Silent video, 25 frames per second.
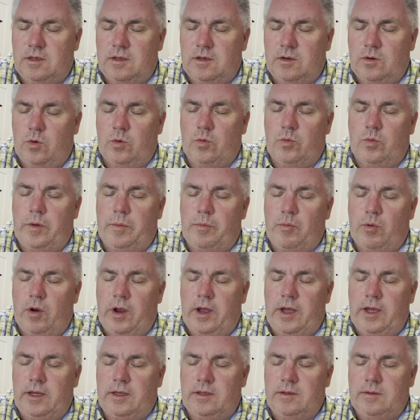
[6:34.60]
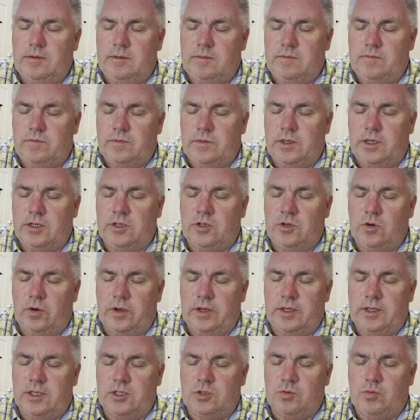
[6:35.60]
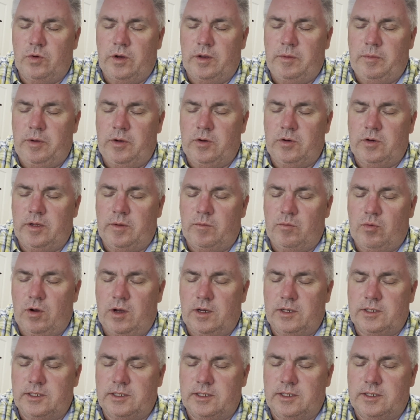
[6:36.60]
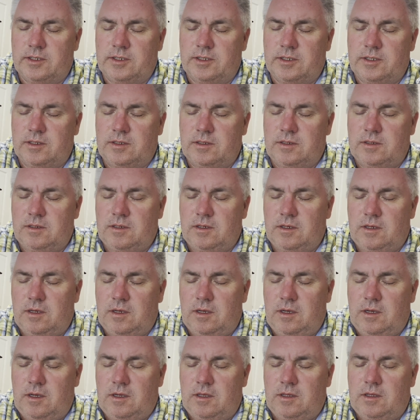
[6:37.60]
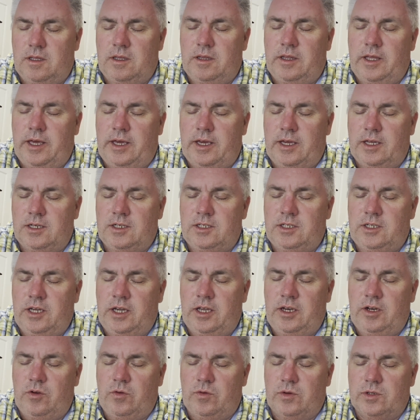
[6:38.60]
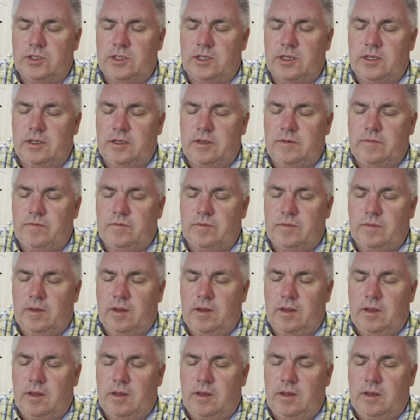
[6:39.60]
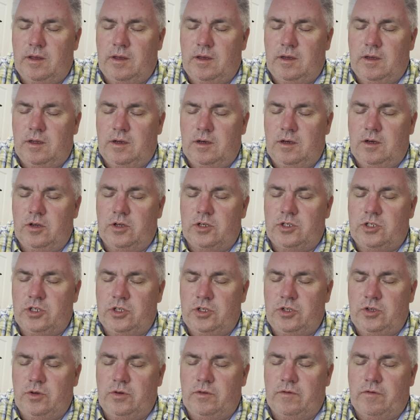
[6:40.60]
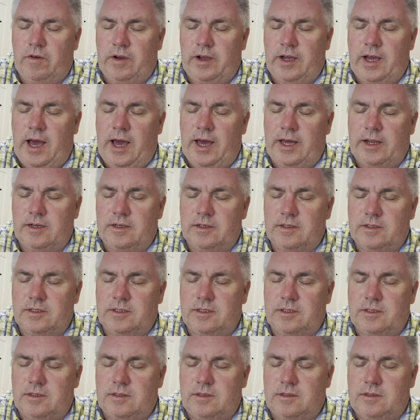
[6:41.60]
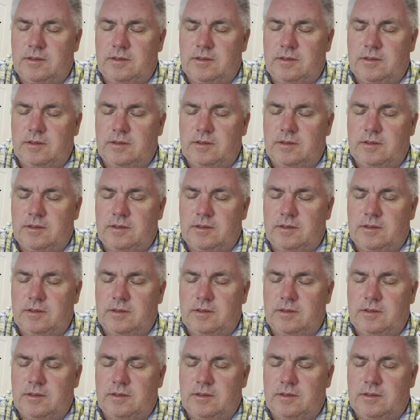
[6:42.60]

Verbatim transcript: Lord, we pray that during this rebuilding process that they continuously look to you for guidance